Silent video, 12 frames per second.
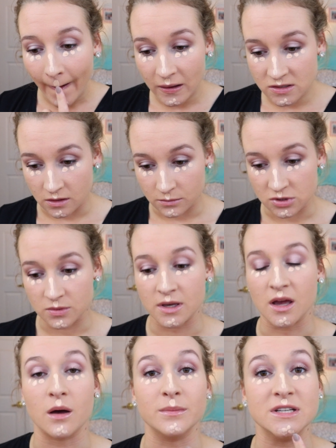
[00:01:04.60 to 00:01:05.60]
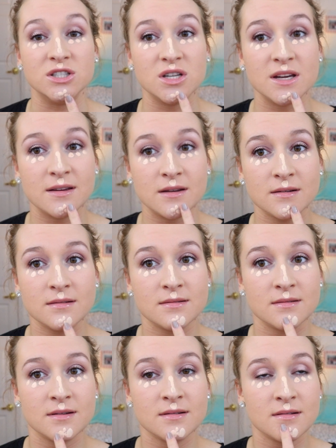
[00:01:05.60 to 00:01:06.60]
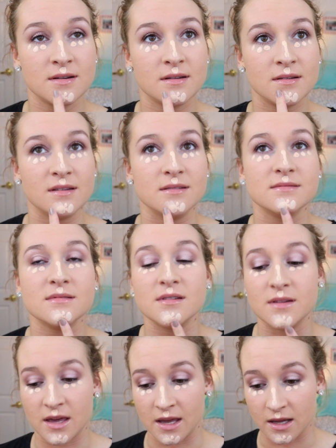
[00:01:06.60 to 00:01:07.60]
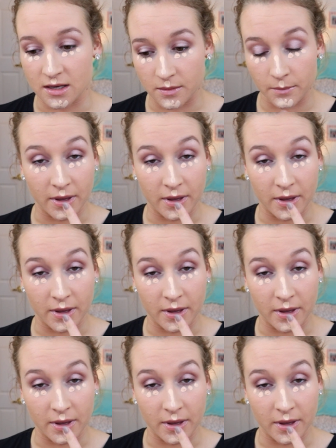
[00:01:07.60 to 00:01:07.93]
So I'm doing it on my chin and